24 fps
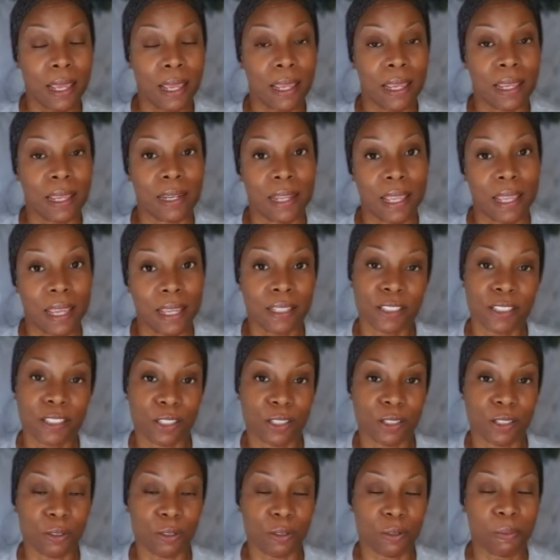and
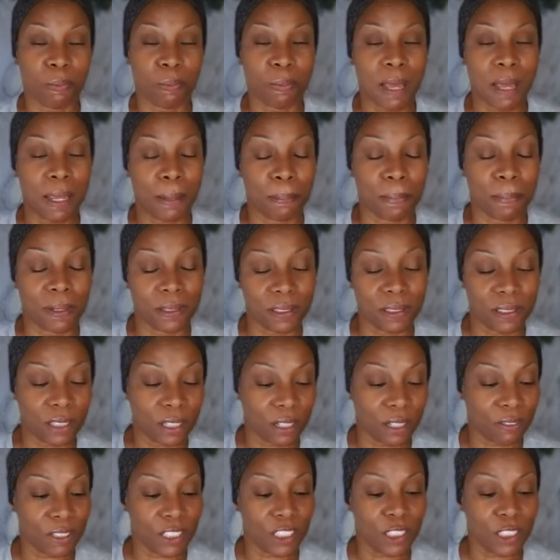execute my military